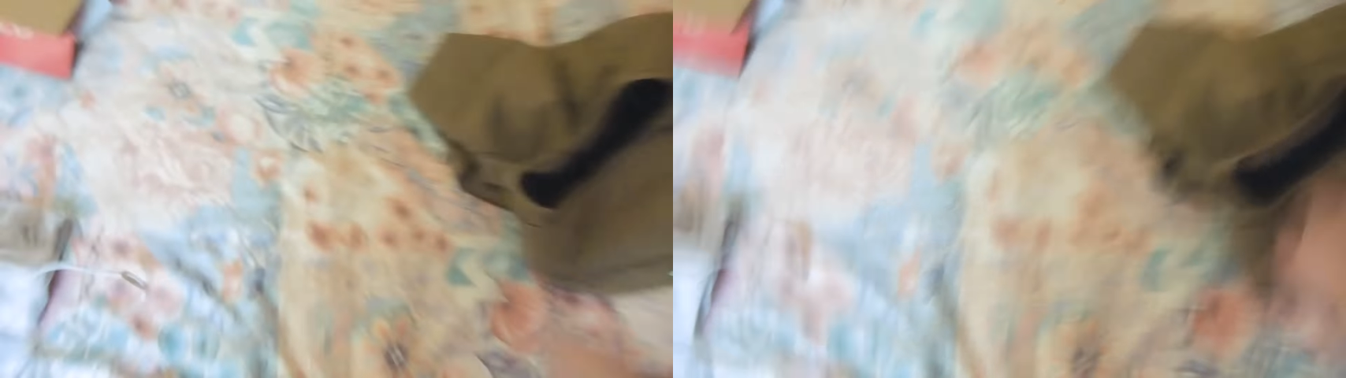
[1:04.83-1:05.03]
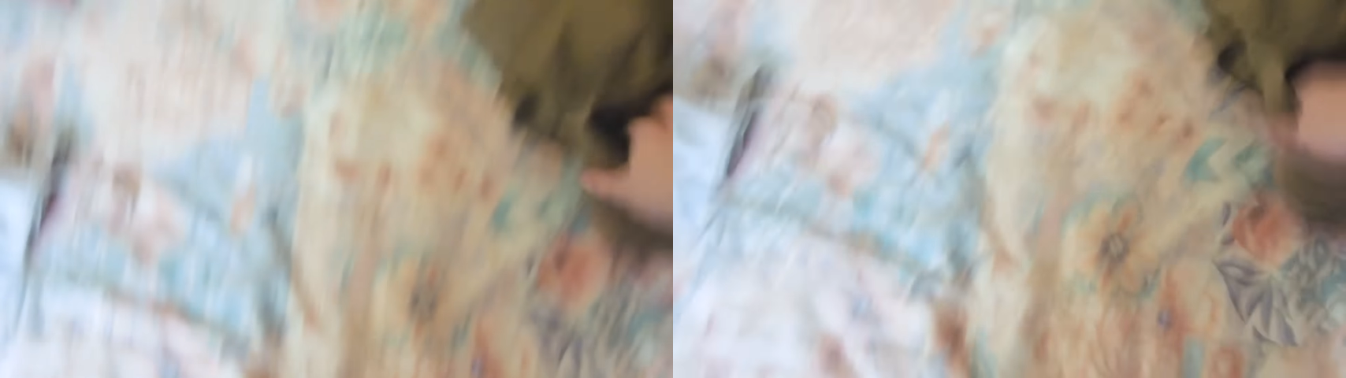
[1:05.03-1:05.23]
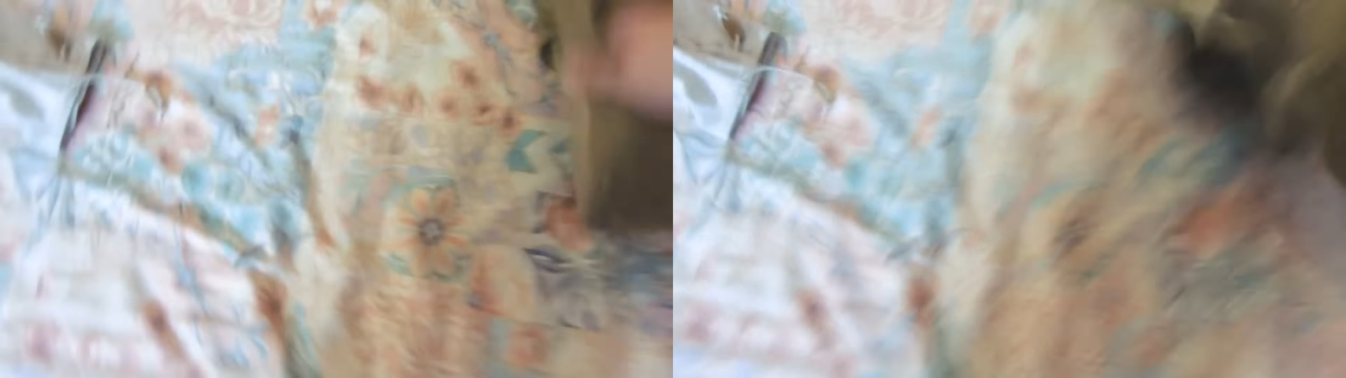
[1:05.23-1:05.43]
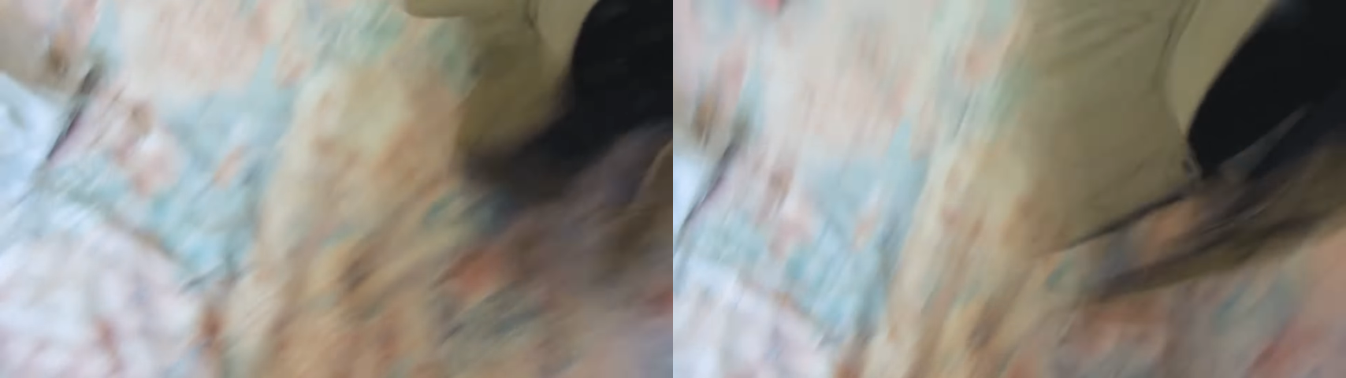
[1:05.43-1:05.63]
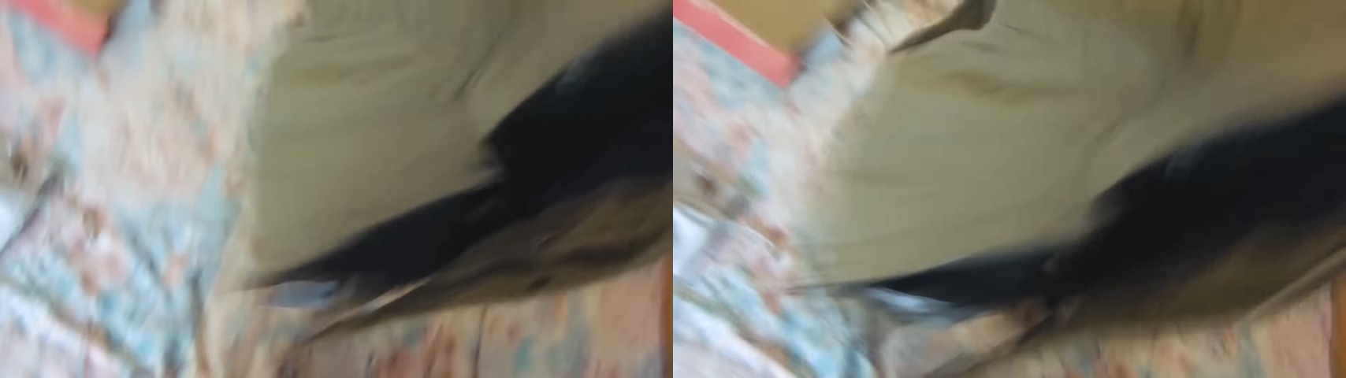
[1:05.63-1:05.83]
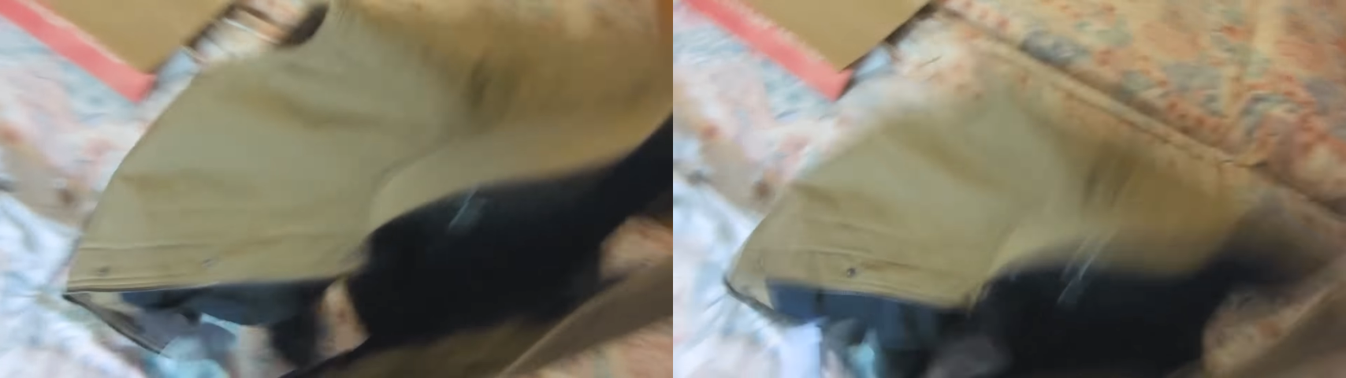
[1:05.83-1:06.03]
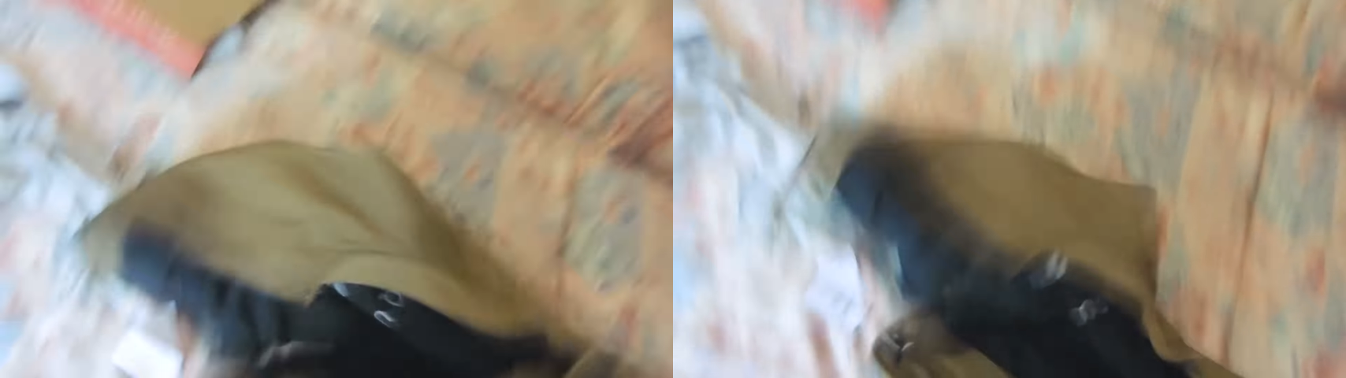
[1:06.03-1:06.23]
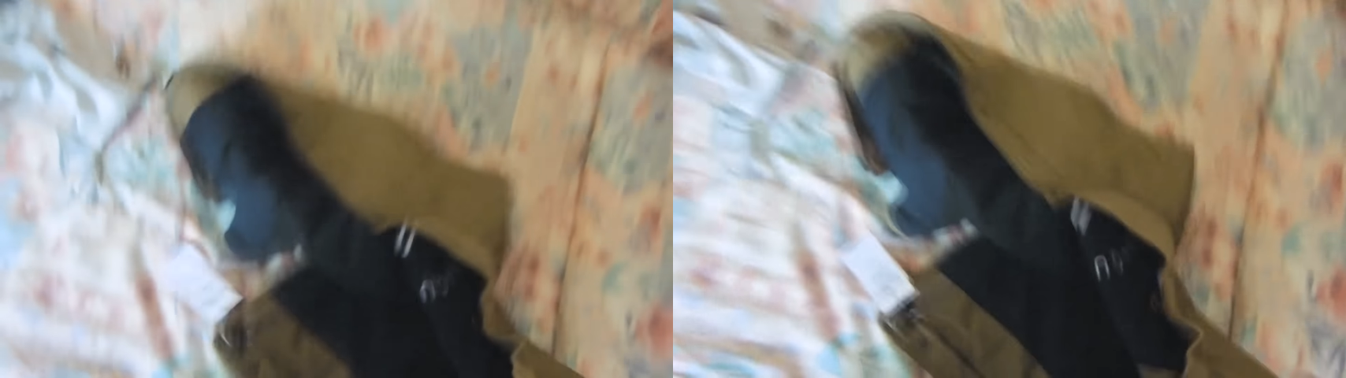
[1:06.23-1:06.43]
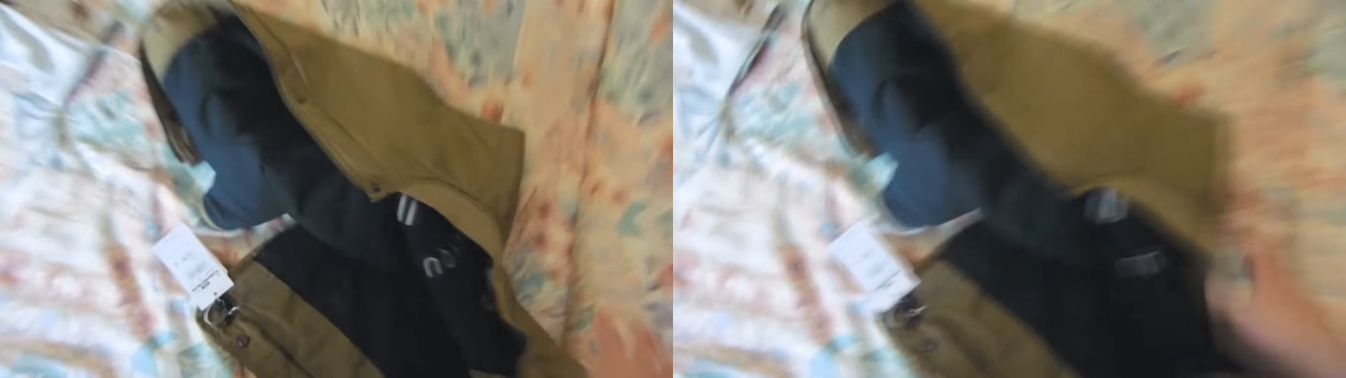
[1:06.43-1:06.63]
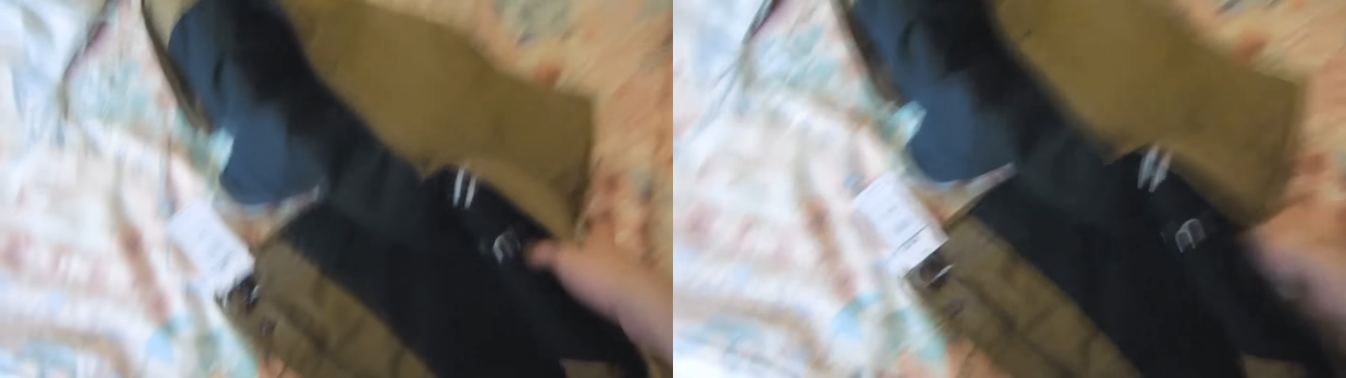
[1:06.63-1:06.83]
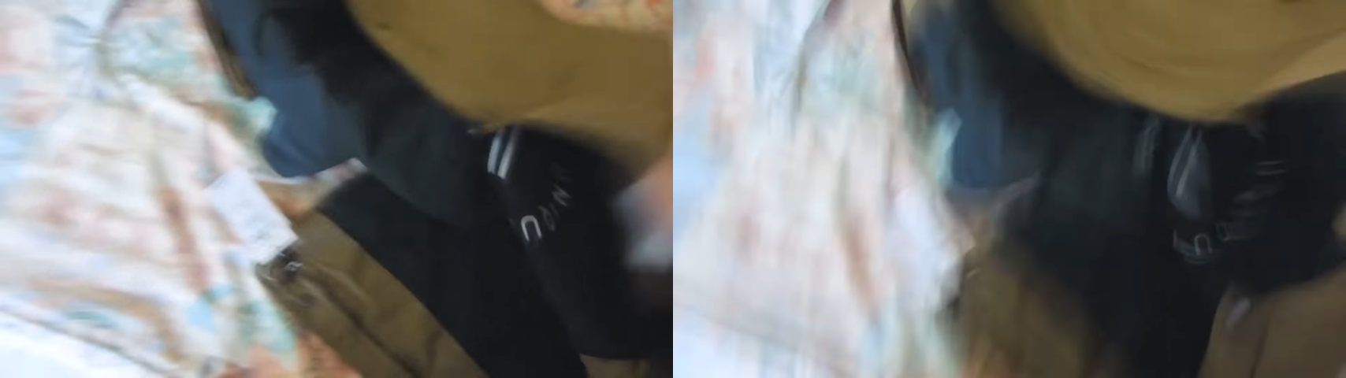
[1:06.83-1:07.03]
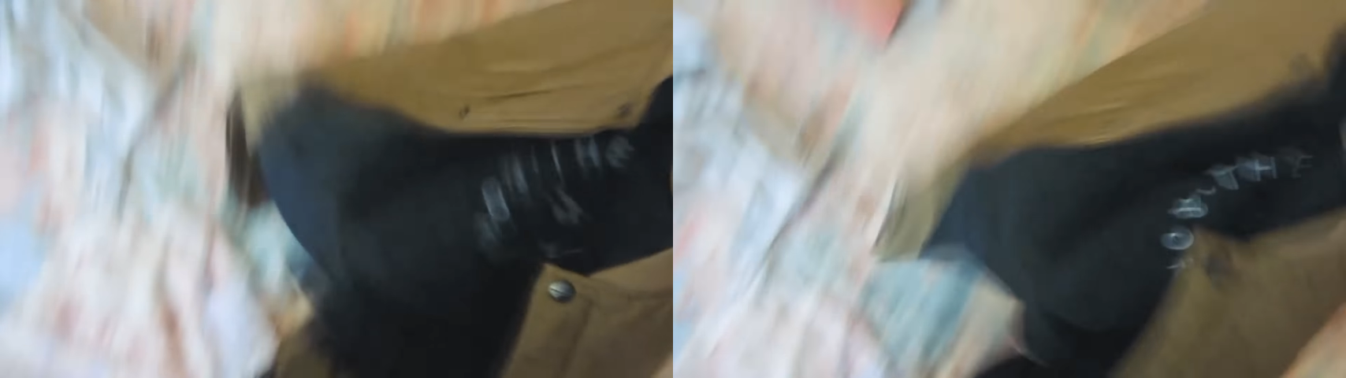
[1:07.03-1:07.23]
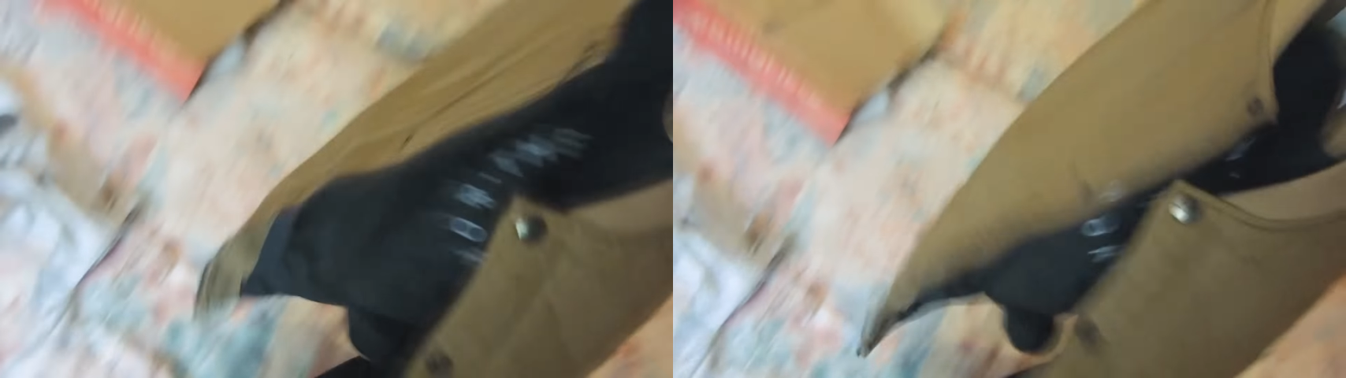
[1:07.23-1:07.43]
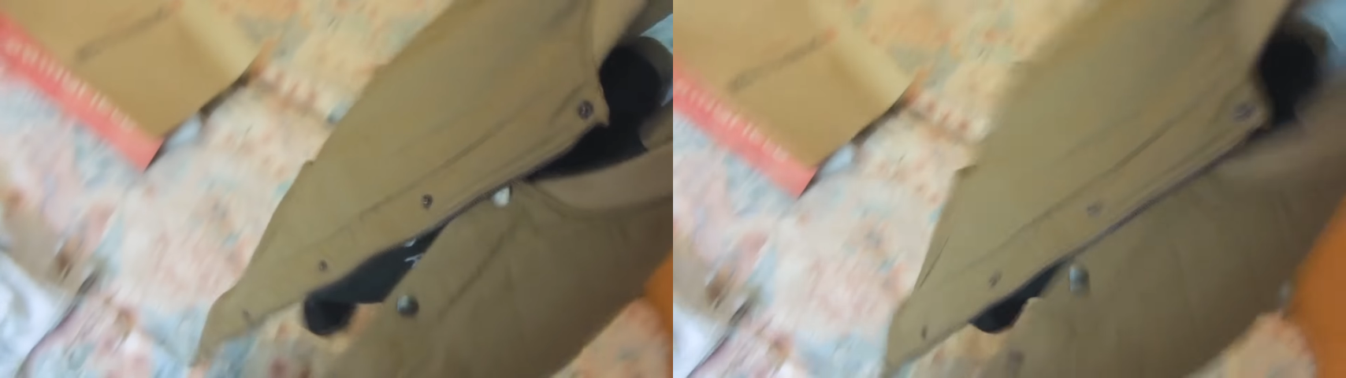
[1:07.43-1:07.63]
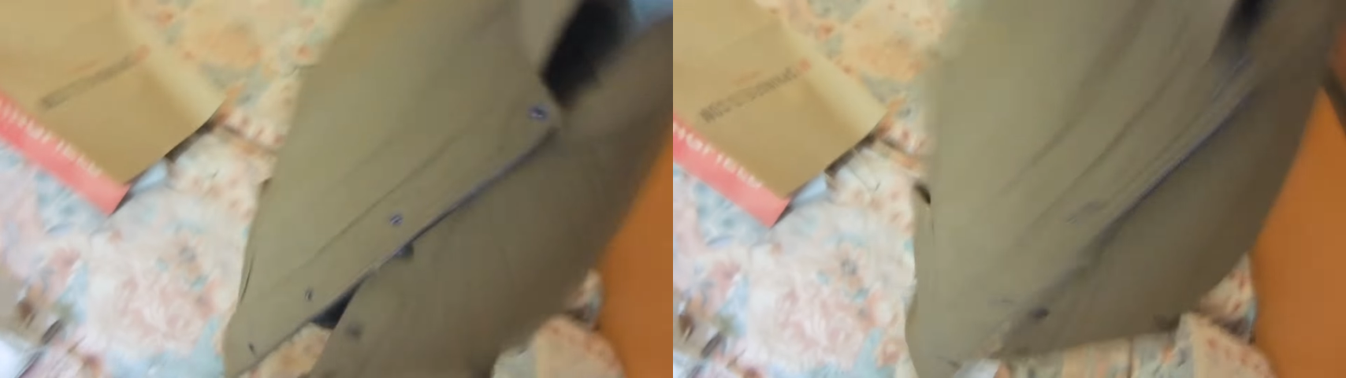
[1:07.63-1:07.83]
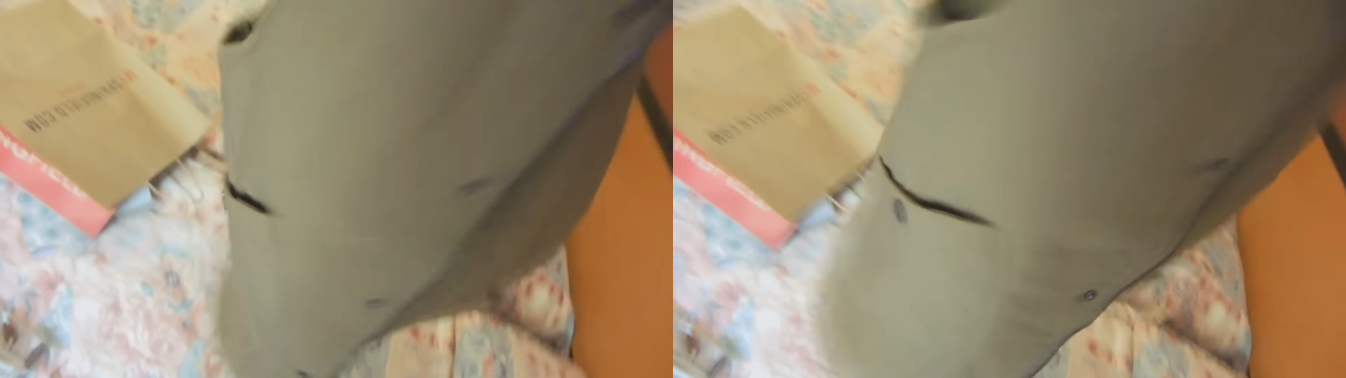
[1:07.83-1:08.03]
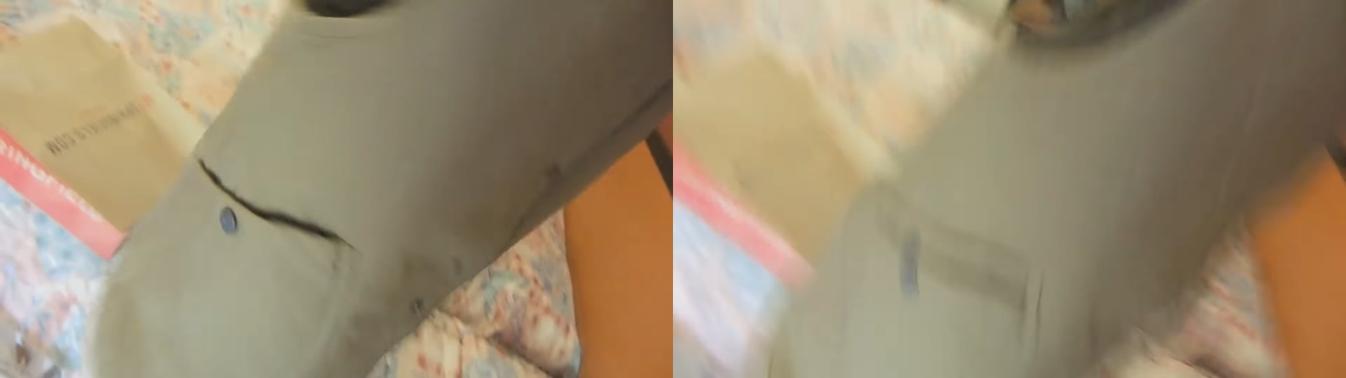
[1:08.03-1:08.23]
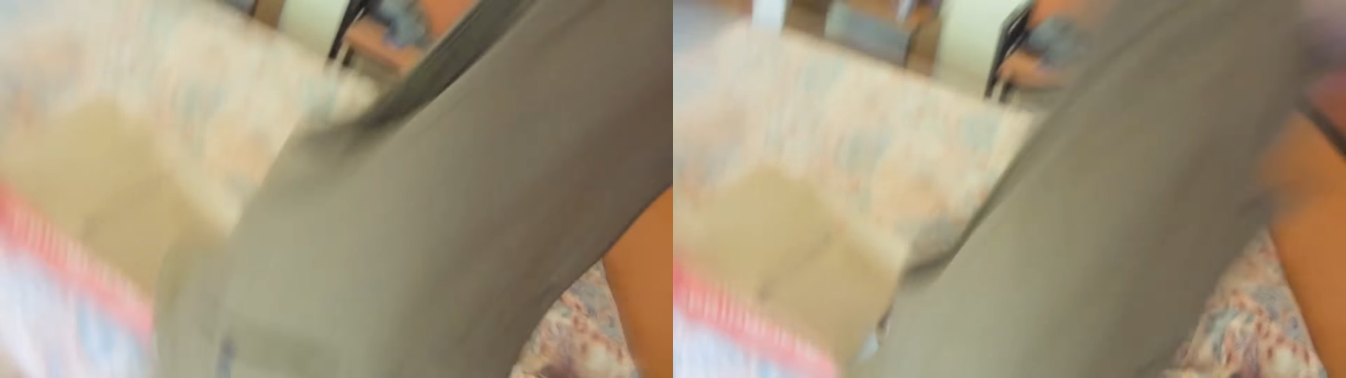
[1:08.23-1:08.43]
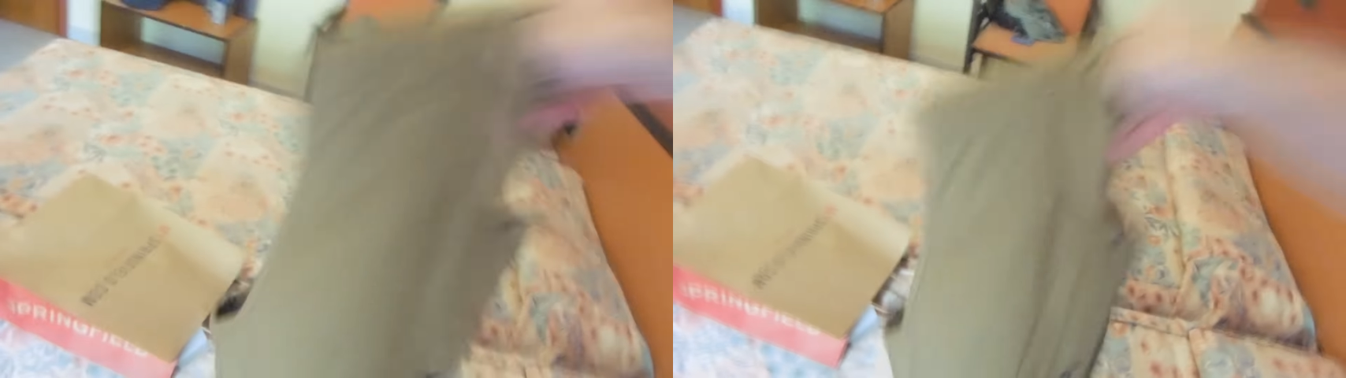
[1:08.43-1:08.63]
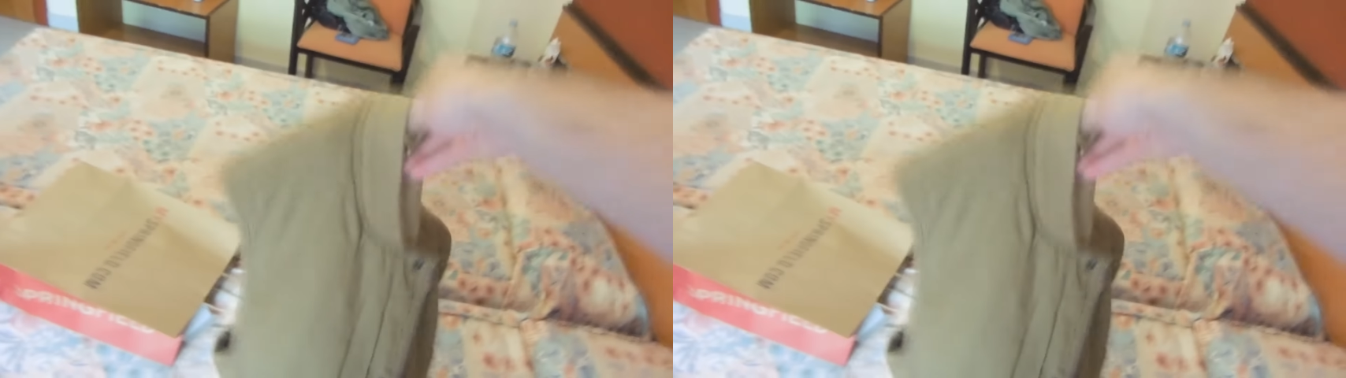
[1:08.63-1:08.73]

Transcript: [unreadable: no face in view]